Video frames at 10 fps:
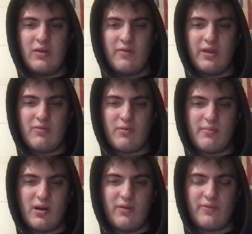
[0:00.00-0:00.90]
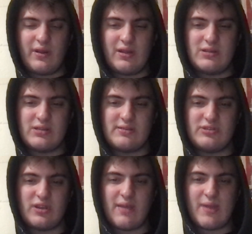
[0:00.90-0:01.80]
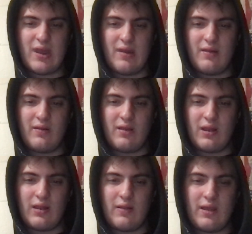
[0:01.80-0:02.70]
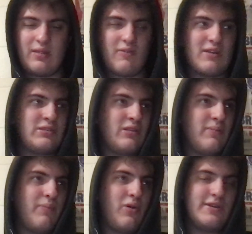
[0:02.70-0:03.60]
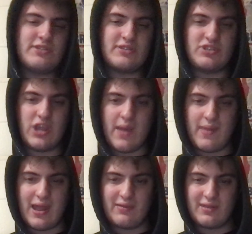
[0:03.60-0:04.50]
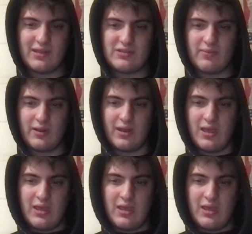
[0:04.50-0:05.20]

Lee Ramone really just jamming, and the rest of the boys just jamming out to this one.